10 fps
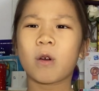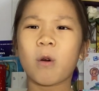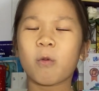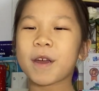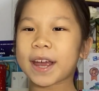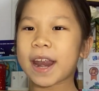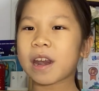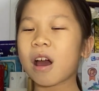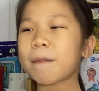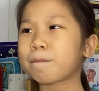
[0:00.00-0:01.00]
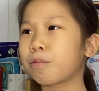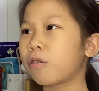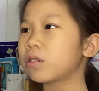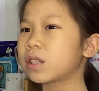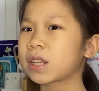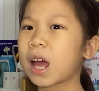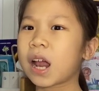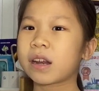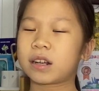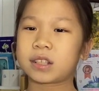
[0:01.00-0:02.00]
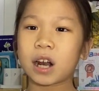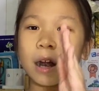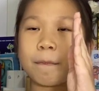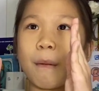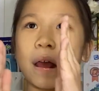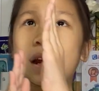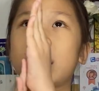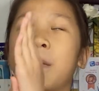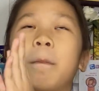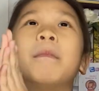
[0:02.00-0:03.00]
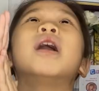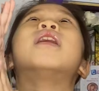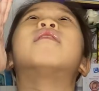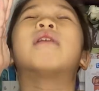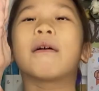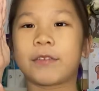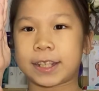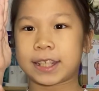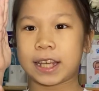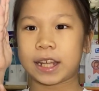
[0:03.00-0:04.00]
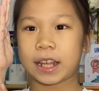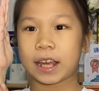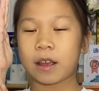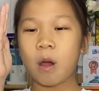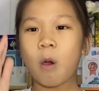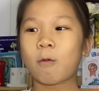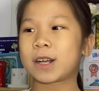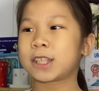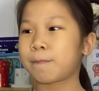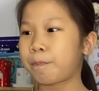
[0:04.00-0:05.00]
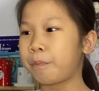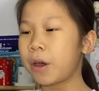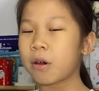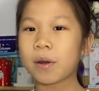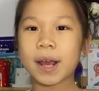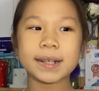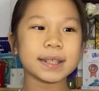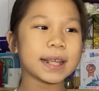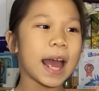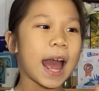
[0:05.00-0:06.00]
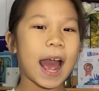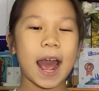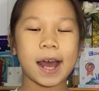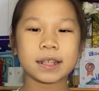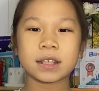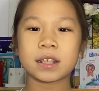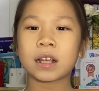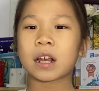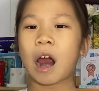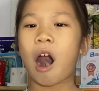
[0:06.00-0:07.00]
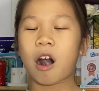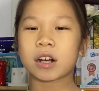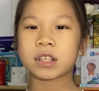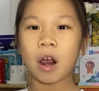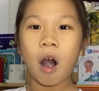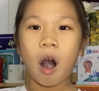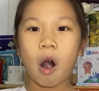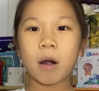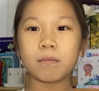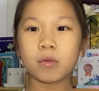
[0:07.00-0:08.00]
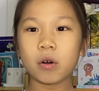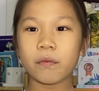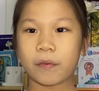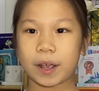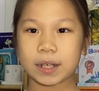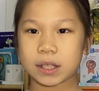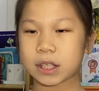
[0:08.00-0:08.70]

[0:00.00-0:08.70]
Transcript: We cannot put the turbine in the middle of the city where buildings and cars are moving.